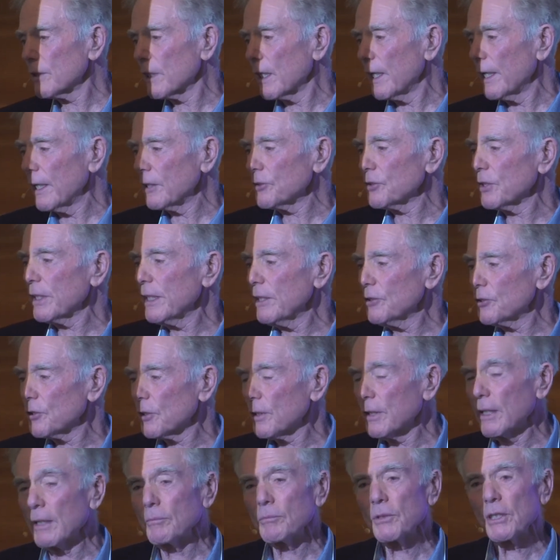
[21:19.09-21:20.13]
and I asked each
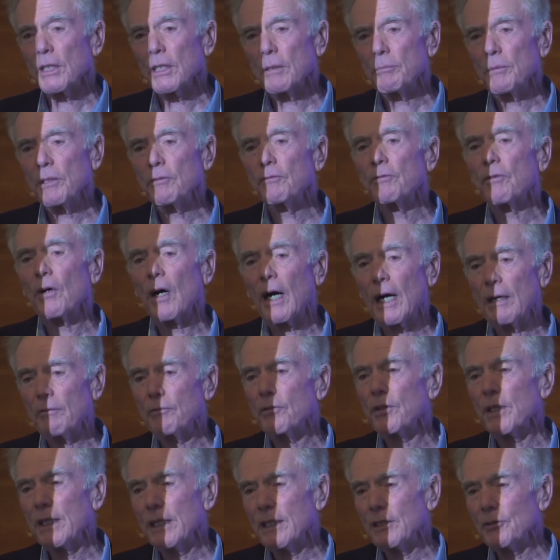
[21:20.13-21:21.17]
of them to give me five
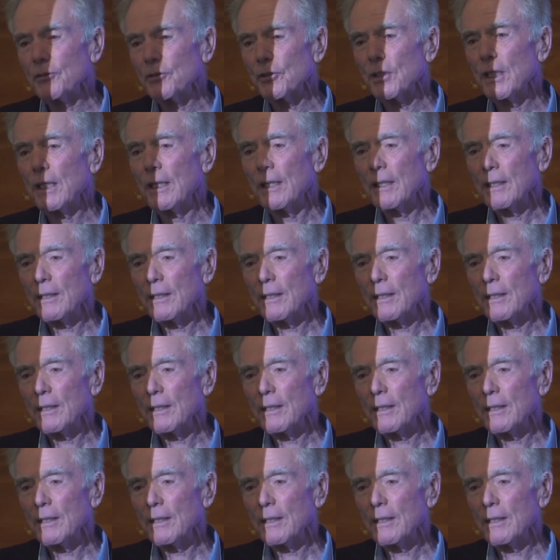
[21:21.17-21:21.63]
things